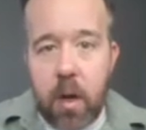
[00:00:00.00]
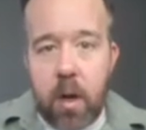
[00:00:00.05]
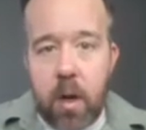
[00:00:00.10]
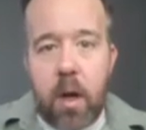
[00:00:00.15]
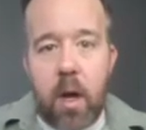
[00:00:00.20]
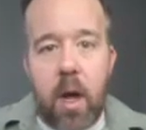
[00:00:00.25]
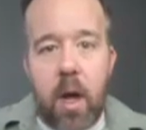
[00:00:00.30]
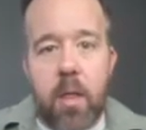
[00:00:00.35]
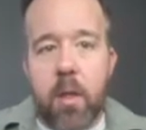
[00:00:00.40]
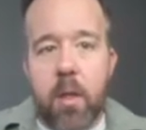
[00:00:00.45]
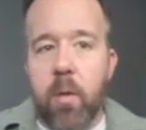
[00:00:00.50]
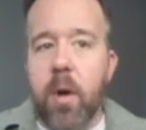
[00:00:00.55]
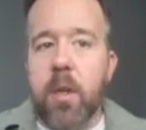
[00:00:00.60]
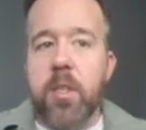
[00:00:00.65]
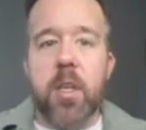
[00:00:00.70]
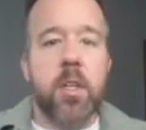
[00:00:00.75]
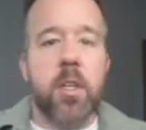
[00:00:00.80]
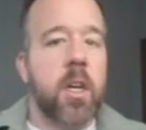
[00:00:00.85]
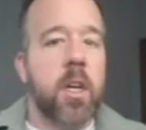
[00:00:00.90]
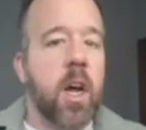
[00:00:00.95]
There
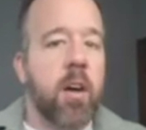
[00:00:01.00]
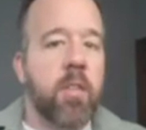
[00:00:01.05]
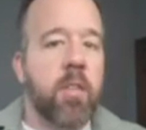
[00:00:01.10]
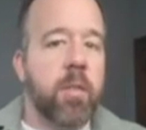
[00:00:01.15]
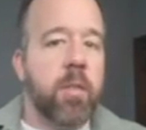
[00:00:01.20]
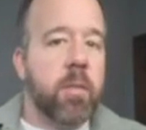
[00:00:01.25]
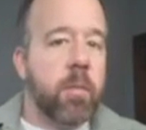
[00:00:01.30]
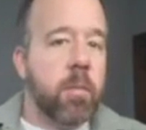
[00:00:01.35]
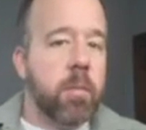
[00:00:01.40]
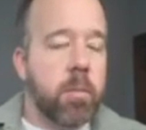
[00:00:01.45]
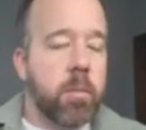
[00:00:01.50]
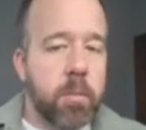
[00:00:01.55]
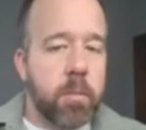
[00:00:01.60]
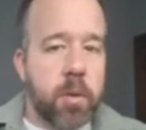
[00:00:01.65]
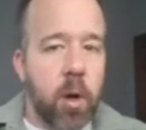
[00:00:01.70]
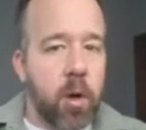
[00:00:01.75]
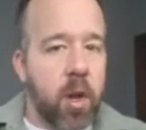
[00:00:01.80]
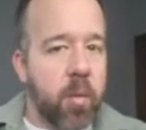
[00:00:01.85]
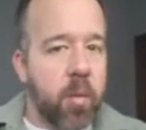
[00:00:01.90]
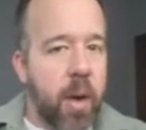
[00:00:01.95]
isn't enough
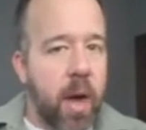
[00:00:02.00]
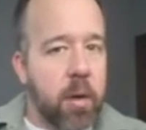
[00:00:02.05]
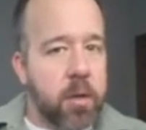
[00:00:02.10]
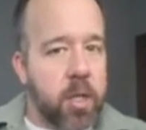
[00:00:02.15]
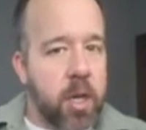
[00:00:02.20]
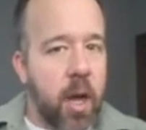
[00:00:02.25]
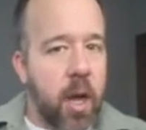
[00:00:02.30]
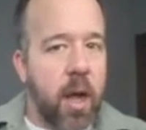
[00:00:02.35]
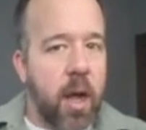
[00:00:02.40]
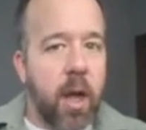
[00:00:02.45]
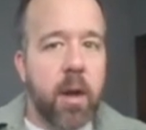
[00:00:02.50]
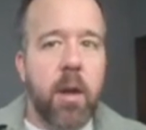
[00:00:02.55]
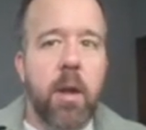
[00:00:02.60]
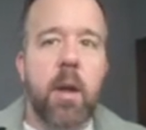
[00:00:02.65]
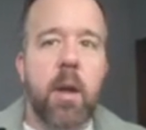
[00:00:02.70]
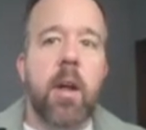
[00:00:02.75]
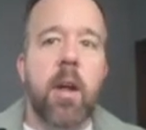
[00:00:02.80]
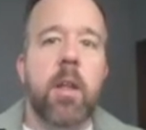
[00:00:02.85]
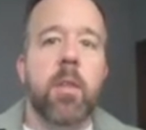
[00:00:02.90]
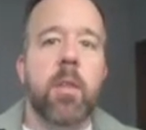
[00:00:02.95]
sodium outside,
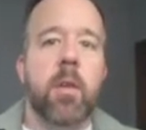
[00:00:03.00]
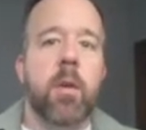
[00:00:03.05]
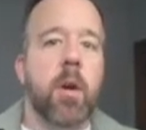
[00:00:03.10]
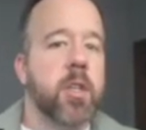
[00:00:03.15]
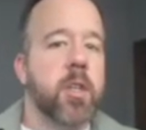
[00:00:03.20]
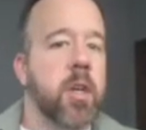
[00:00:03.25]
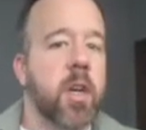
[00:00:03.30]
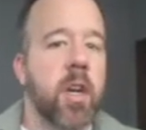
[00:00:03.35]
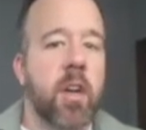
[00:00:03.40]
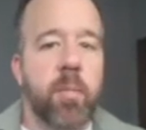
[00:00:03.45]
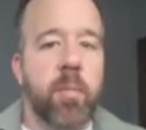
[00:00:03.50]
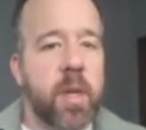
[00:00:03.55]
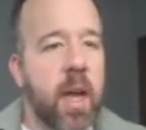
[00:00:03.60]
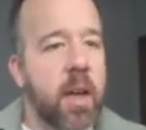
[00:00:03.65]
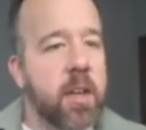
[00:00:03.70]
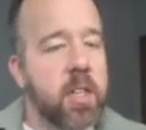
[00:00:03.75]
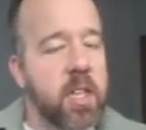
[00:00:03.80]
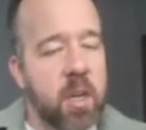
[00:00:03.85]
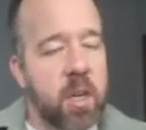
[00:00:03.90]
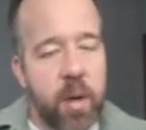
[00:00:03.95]
there isn't enough
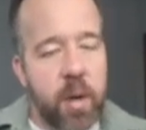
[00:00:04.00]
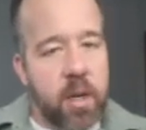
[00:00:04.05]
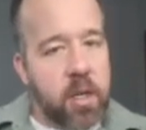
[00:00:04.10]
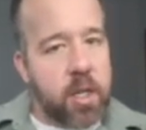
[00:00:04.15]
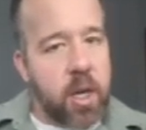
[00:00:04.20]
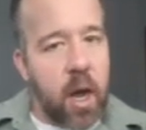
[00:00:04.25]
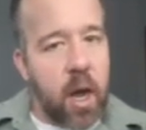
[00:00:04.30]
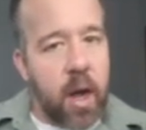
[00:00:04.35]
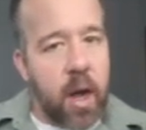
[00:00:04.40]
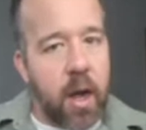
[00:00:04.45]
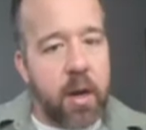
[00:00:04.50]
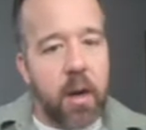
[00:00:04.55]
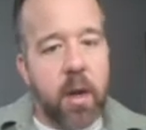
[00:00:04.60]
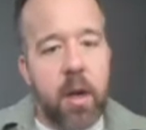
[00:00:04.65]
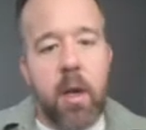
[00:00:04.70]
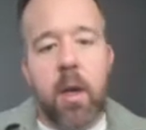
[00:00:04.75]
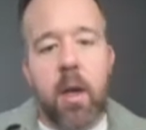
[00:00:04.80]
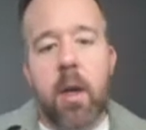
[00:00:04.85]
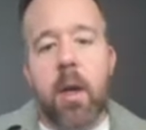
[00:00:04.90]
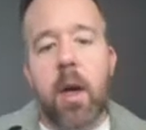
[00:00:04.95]
potassium inside,
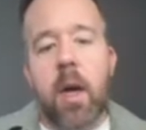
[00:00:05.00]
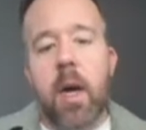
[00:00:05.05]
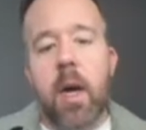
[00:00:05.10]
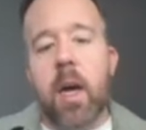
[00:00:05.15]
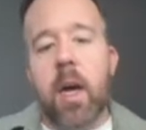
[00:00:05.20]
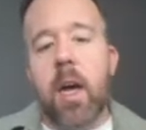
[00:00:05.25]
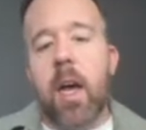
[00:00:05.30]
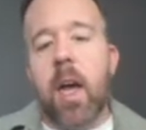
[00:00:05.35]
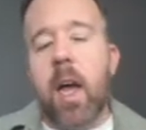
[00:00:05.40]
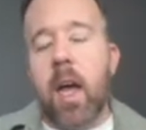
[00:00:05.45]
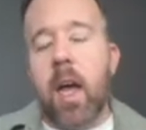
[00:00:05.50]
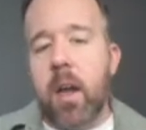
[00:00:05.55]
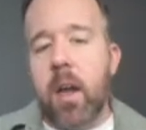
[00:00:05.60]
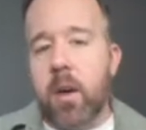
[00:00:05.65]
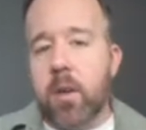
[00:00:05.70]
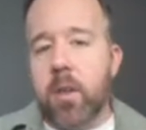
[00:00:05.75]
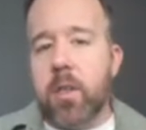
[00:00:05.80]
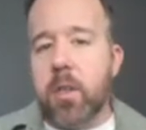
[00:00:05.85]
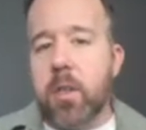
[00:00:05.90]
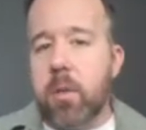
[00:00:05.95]

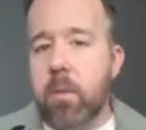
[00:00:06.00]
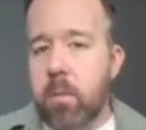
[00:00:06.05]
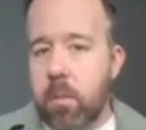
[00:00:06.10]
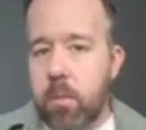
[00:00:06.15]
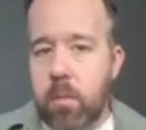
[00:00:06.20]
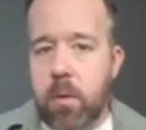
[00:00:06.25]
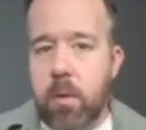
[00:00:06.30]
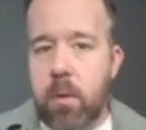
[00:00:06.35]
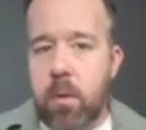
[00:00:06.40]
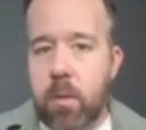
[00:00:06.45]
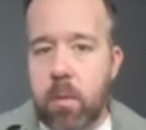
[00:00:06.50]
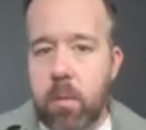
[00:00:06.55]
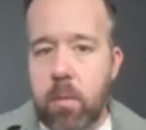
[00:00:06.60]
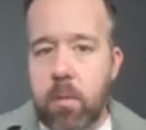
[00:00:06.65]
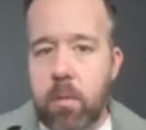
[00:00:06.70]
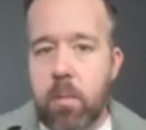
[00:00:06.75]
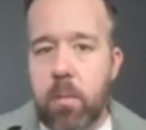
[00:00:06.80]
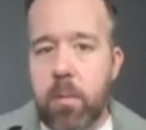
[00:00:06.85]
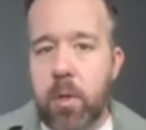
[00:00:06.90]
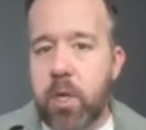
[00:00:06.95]
and
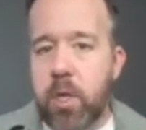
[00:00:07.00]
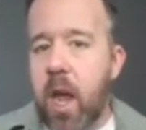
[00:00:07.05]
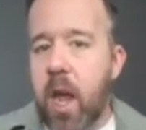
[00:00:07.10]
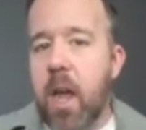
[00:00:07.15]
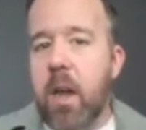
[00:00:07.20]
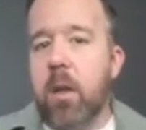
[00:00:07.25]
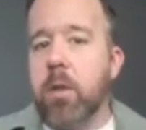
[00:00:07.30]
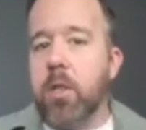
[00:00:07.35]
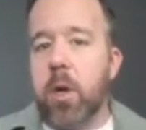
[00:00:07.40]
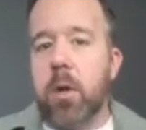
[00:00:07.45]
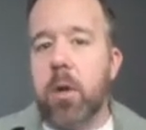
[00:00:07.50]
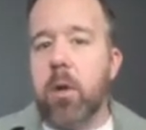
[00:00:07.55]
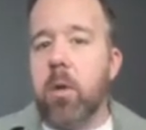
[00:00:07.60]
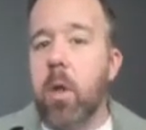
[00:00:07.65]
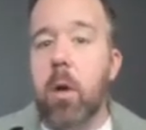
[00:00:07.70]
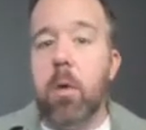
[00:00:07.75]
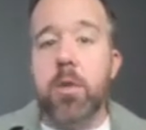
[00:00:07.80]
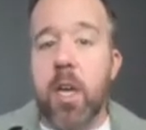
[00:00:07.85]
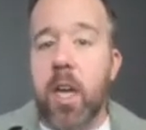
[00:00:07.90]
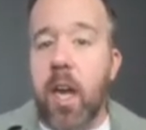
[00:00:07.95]
the channels are
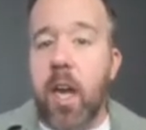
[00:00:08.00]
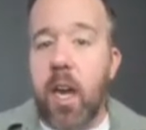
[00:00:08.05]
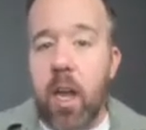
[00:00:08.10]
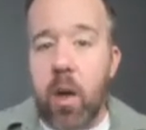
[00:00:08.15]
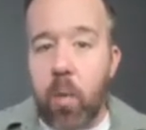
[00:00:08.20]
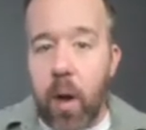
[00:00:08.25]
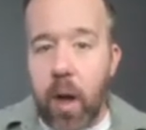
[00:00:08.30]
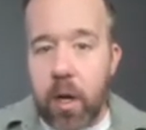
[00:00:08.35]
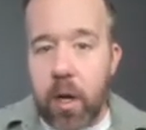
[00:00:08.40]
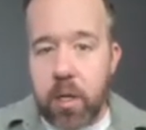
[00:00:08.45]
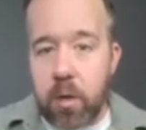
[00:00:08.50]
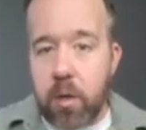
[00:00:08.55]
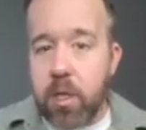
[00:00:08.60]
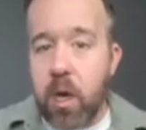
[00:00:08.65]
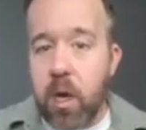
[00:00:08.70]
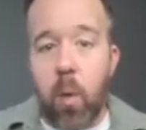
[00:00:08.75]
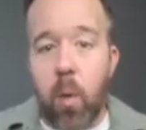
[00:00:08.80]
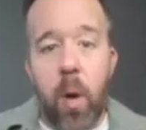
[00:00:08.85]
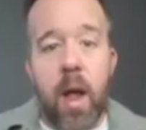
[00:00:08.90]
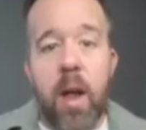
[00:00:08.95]
closing anyway, so there's no
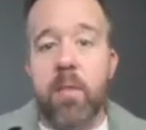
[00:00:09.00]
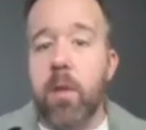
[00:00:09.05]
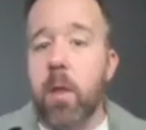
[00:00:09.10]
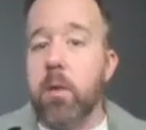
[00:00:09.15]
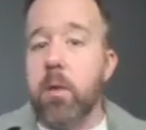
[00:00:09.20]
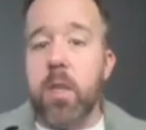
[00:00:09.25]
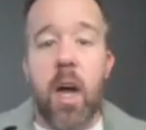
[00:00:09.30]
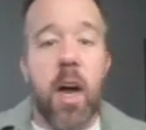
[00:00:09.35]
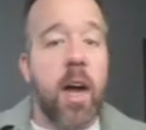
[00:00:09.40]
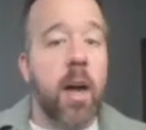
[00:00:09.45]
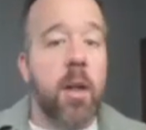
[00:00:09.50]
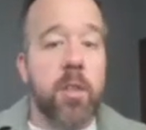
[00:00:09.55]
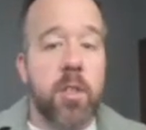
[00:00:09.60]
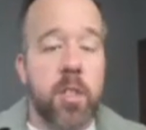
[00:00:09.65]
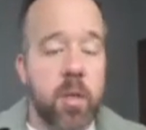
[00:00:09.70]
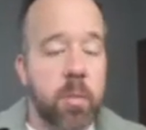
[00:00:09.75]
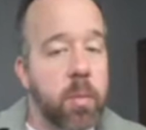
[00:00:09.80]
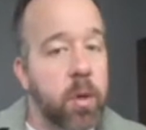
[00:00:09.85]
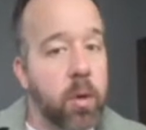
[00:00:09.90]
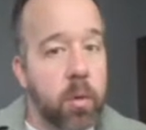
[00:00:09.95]
way for those ions to
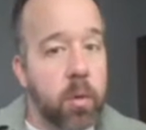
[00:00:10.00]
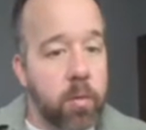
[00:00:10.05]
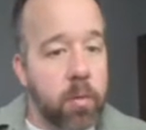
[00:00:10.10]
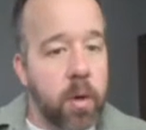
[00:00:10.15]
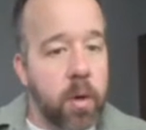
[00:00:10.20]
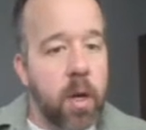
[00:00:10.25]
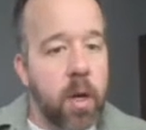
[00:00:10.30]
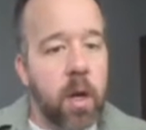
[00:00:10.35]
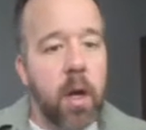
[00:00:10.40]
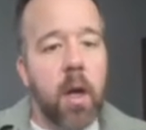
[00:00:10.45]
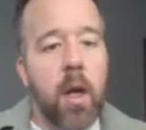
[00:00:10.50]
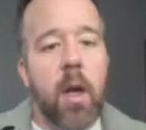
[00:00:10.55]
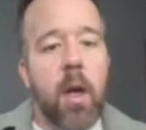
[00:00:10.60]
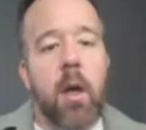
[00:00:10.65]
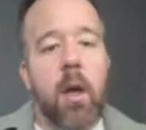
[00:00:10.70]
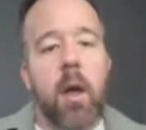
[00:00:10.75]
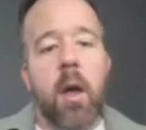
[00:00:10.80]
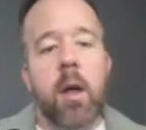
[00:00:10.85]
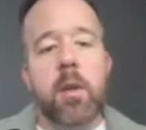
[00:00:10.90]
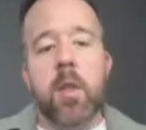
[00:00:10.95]
move.
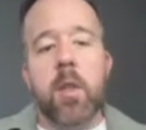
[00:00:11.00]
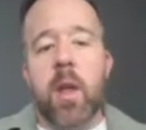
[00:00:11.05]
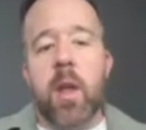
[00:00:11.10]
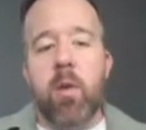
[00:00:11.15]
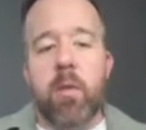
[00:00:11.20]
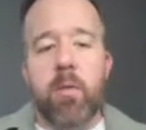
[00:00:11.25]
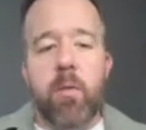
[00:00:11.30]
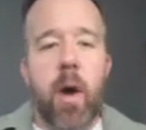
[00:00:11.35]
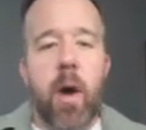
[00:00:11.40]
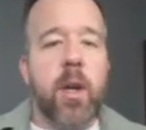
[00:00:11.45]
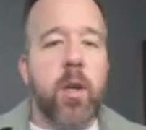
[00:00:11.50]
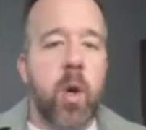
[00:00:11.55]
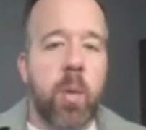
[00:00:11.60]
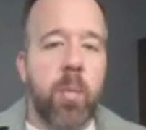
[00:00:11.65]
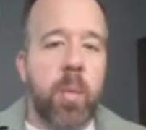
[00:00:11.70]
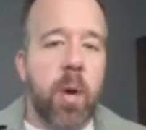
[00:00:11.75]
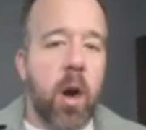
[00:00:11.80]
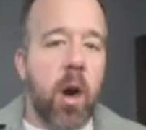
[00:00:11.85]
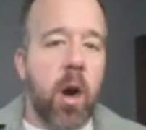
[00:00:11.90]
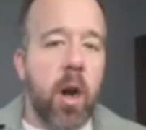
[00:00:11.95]
And so that refractory
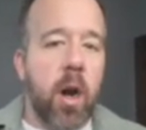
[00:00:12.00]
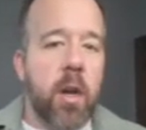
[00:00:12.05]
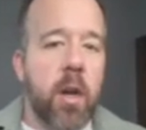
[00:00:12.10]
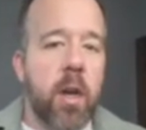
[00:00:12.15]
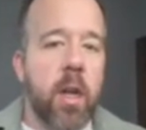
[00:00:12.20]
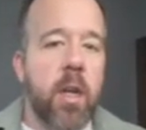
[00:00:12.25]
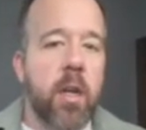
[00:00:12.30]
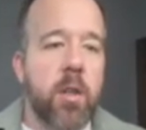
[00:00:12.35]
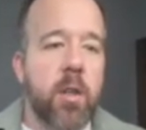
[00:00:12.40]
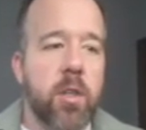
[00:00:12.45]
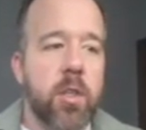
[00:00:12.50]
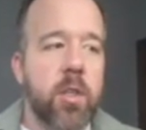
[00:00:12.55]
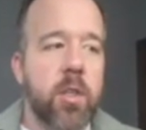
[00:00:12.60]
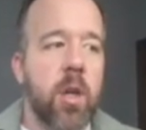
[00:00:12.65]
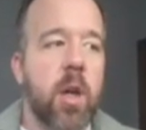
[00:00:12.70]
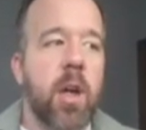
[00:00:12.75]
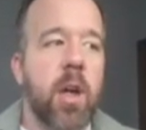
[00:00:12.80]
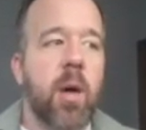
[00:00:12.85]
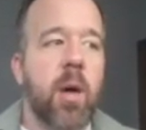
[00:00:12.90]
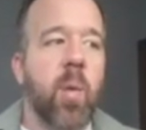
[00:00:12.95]
period is
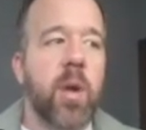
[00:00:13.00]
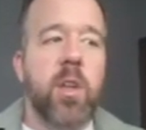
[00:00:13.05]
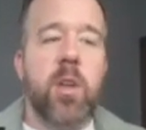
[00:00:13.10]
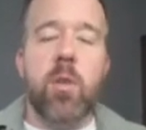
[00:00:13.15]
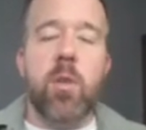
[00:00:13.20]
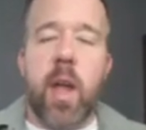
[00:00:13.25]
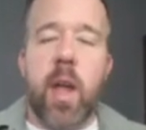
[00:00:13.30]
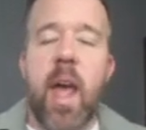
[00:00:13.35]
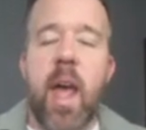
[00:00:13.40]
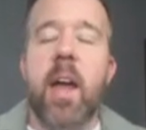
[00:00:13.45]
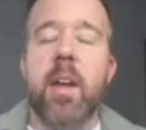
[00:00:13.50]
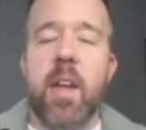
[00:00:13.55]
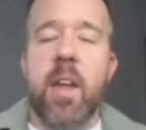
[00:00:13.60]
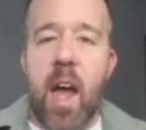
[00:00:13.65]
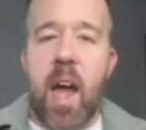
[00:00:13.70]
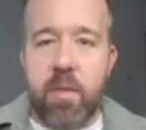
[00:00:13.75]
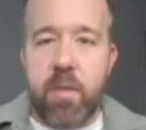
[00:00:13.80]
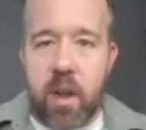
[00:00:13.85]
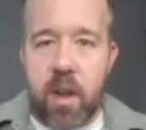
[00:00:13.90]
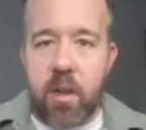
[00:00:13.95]
when you can't
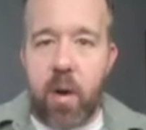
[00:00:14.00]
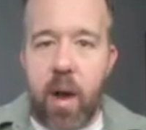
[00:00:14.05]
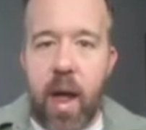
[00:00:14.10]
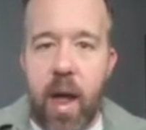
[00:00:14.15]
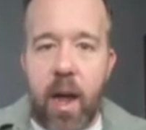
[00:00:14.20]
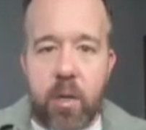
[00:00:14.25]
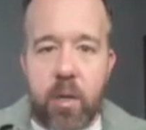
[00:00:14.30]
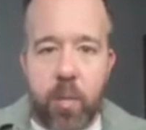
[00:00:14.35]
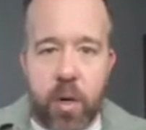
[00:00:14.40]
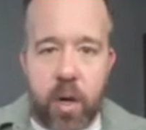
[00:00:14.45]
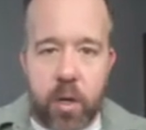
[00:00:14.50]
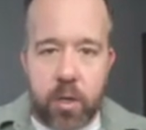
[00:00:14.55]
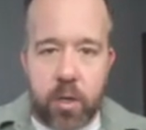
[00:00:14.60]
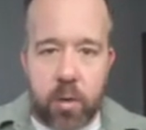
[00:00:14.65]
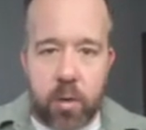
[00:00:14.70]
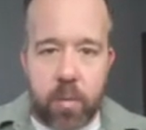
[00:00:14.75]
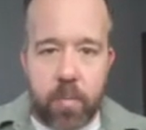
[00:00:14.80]
have another action potential.